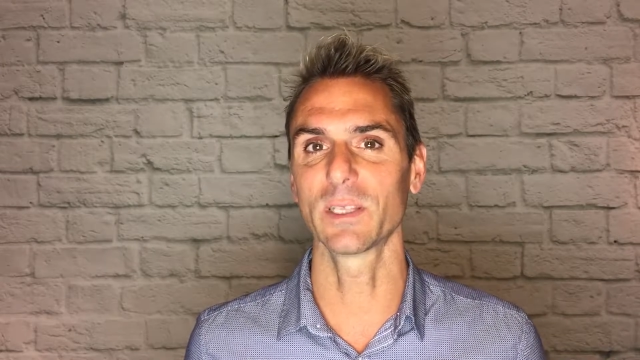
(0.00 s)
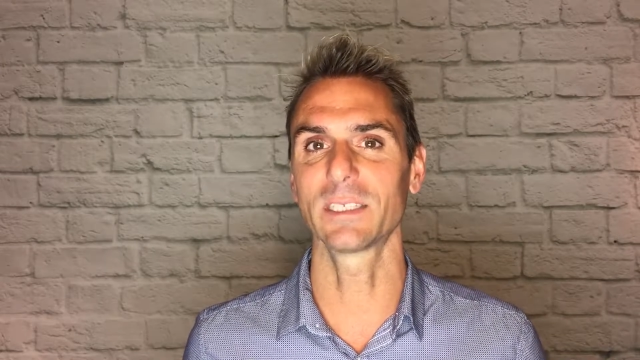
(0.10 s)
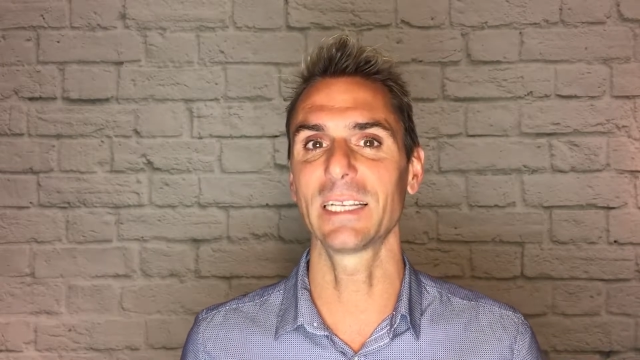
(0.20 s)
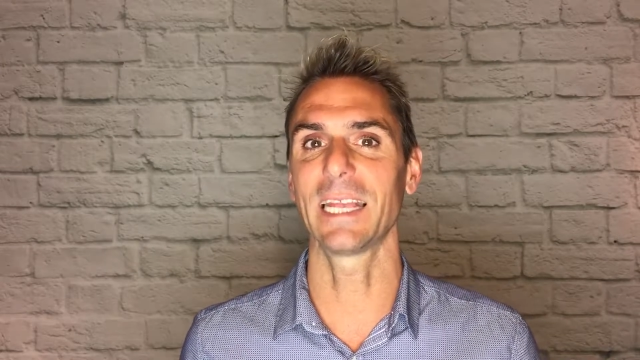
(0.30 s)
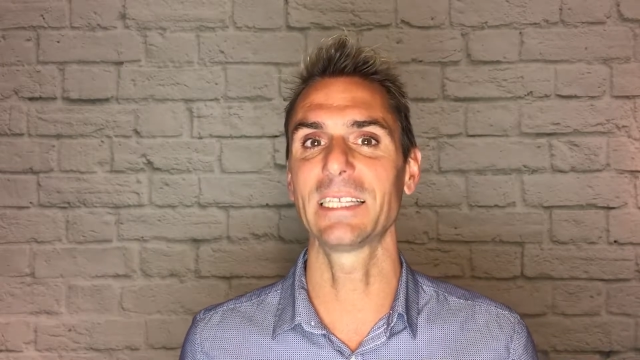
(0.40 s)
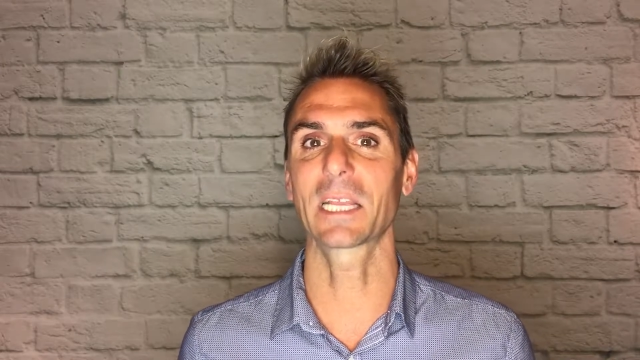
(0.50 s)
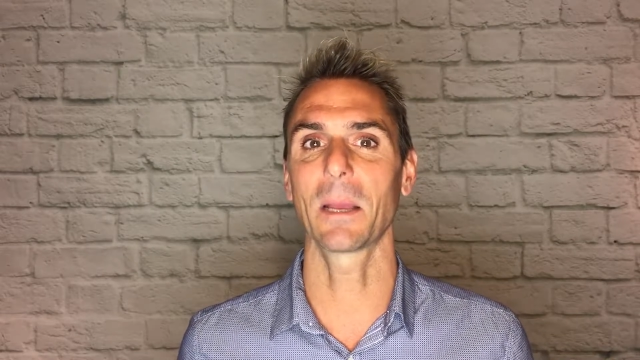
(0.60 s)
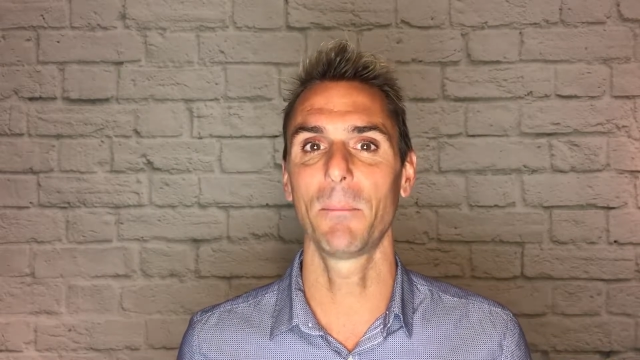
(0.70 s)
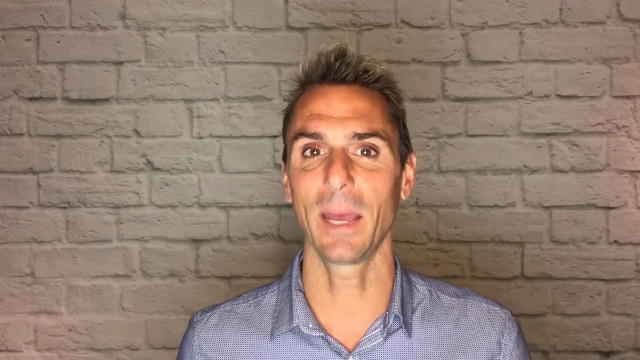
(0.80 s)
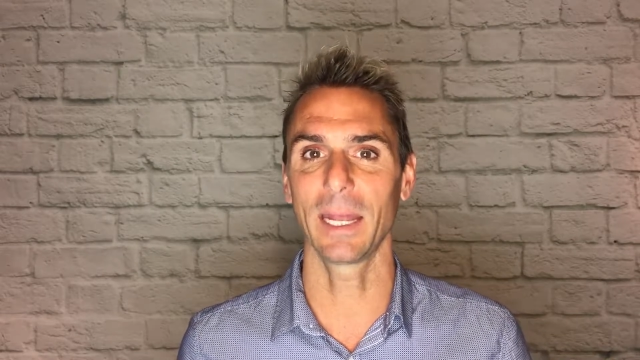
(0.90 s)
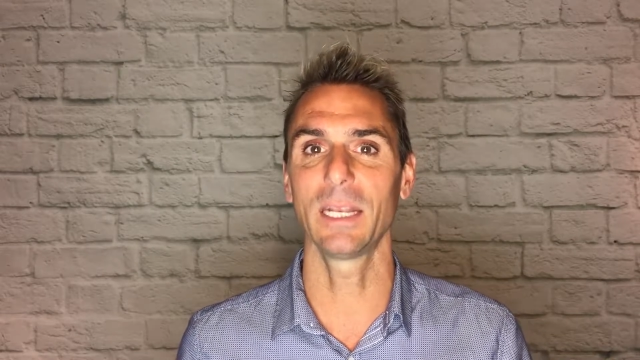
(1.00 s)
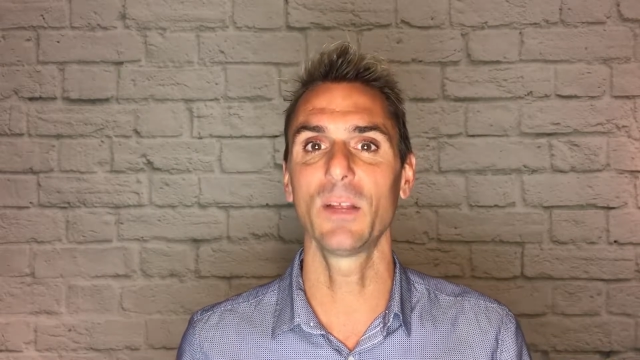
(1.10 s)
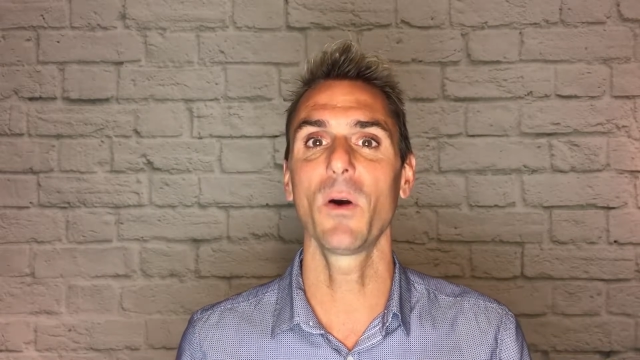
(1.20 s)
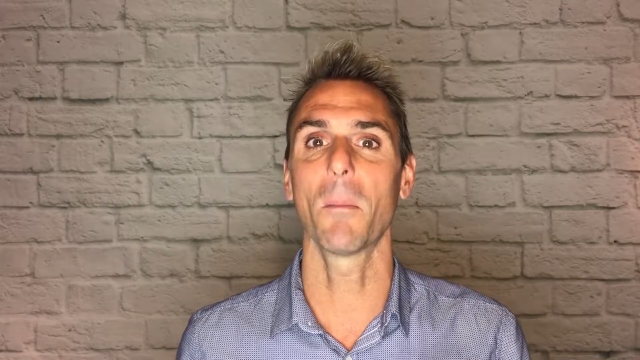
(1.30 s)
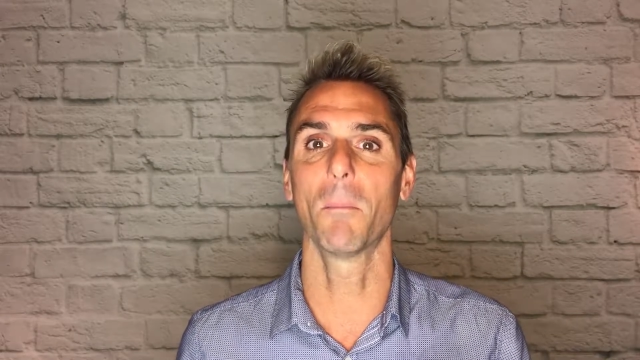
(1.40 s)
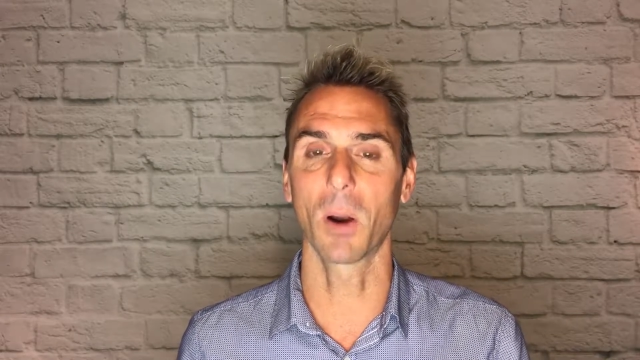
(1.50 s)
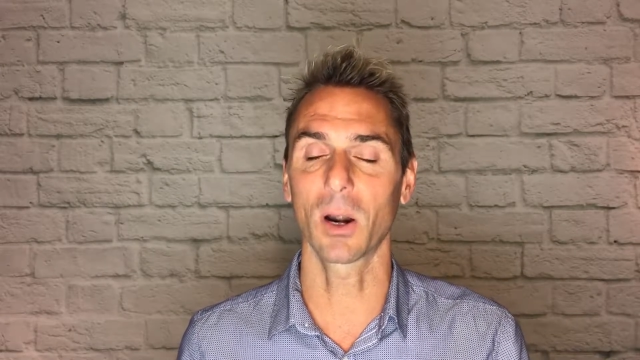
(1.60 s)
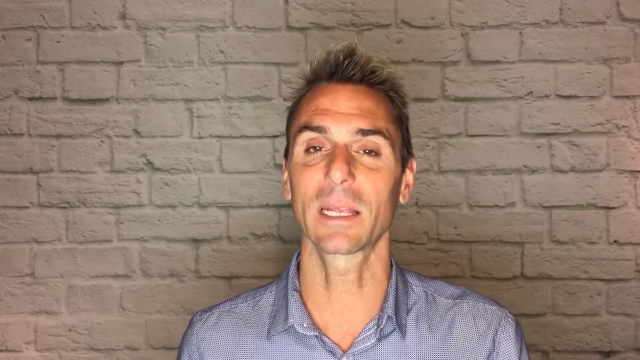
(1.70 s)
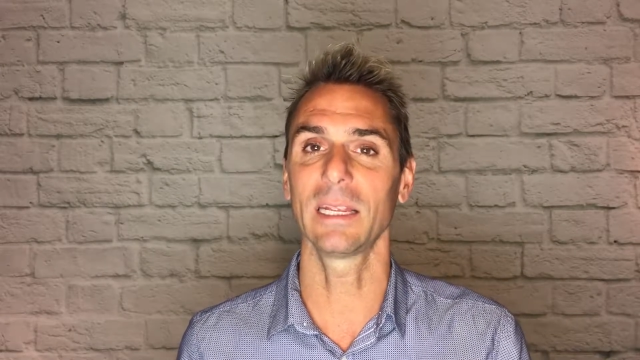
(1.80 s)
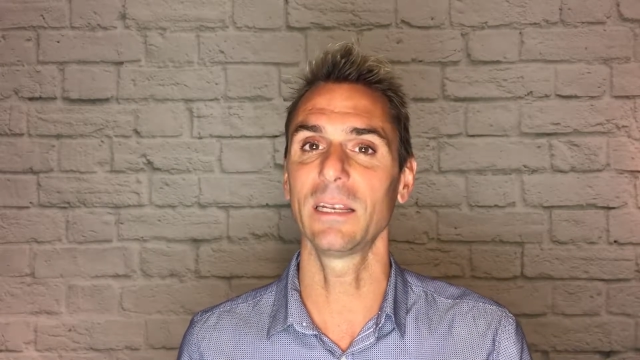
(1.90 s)
in today's competitive
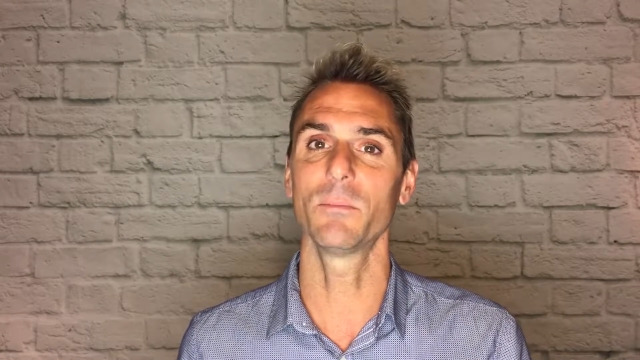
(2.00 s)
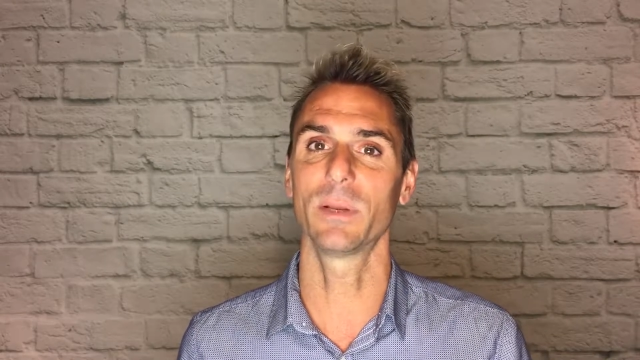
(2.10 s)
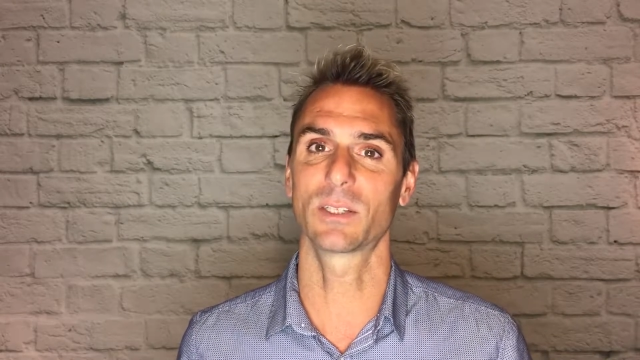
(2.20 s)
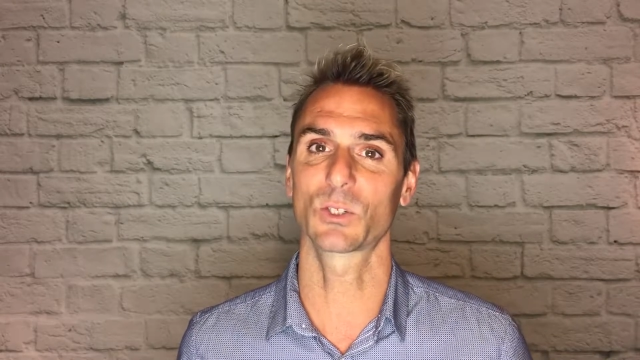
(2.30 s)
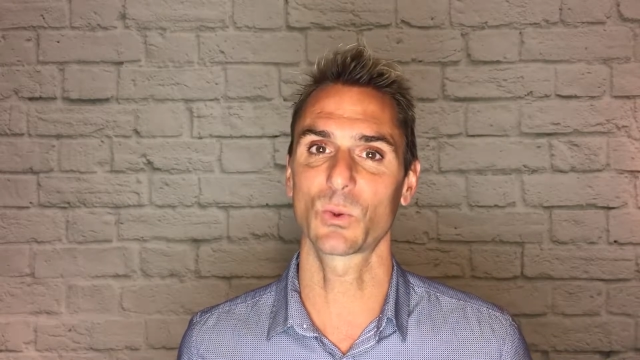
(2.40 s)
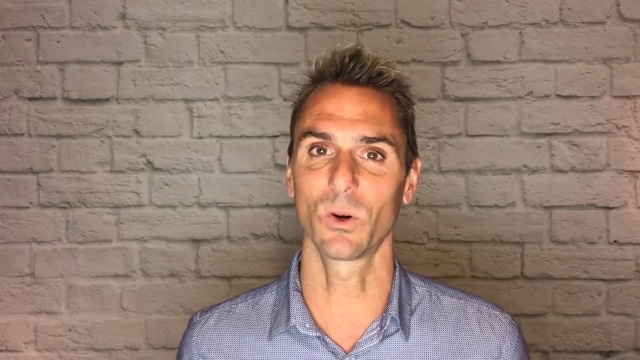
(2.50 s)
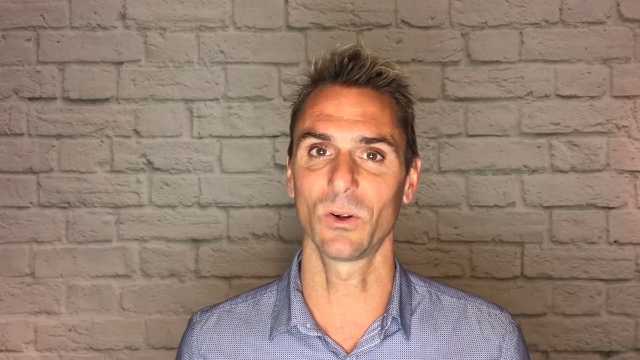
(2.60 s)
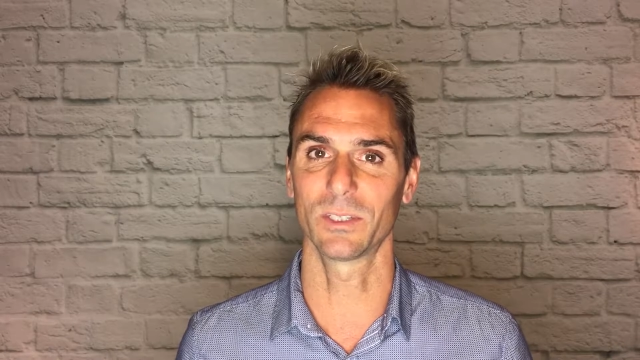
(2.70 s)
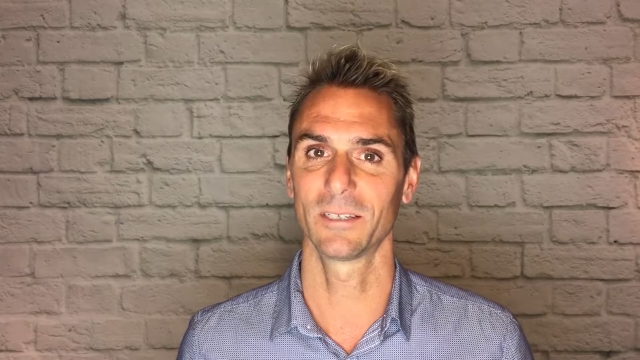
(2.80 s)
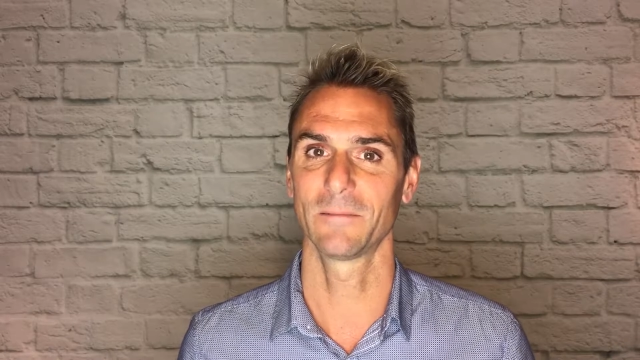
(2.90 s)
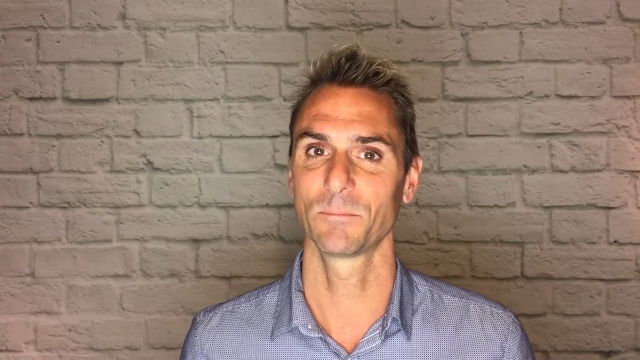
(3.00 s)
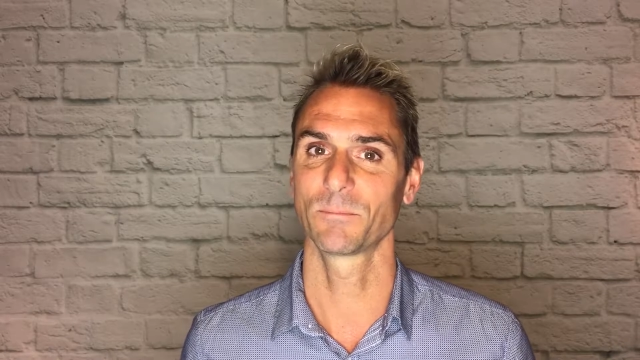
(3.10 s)
marketing and business world.